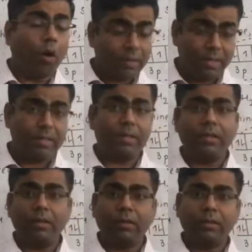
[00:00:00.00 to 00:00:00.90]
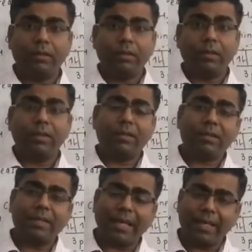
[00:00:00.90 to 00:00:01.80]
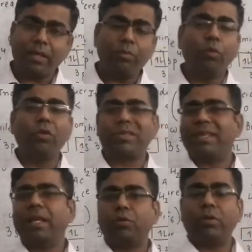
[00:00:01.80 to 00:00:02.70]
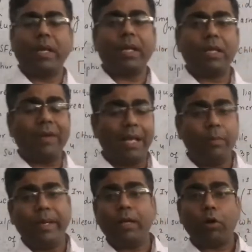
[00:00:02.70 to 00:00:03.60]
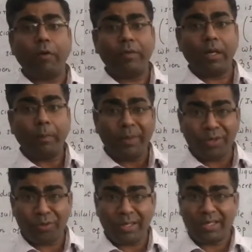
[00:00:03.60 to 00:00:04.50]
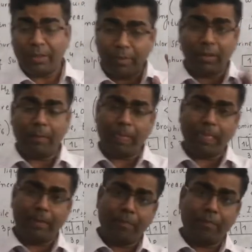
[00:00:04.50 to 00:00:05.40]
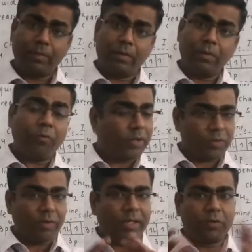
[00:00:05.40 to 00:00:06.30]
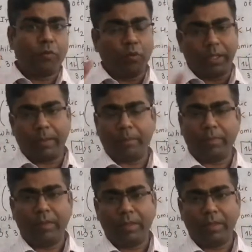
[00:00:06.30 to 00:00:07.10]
Oxygen is the second most electronegative element of the periodic table. First one is fluorine.